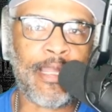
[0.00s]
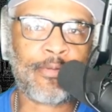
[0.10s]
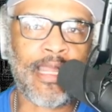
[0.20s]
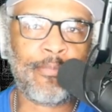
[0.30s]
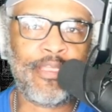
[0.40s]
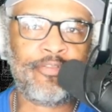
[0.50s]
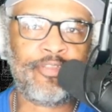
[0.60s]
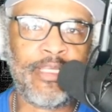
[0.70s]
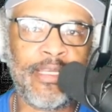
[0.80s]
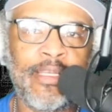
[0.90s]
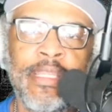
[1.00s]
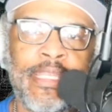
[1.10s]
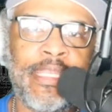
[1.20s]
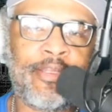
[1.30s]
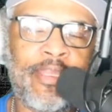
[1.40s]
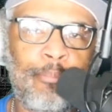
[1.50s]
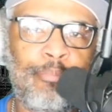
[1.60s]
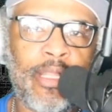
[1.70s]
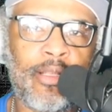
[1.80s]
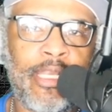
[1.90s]
comment, share, hit that
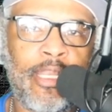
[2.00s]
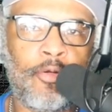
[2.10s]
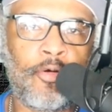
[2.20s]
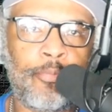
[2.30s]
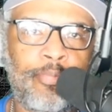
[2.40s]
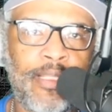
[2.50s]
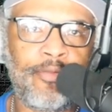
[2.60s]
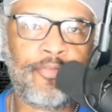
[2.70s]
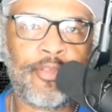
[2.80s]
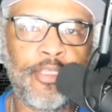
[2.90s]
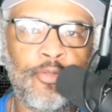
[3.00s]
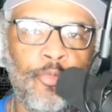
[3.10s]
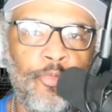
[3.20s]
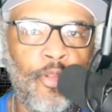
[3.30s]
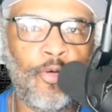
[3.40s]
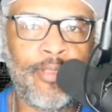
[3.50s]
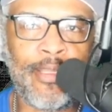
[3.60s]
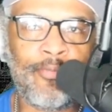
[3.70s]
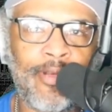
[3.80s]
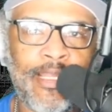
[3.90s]
bell and that all button, so you'll know
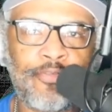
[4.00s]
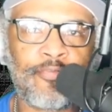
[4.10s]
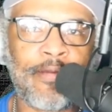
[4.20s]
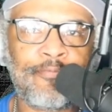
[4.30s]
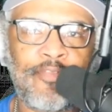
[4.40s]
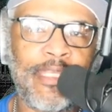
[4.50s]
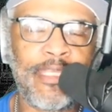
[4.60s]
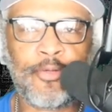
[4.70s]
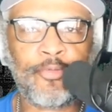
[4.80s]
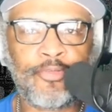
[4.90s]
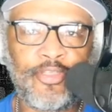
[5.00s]
that when I drop videos,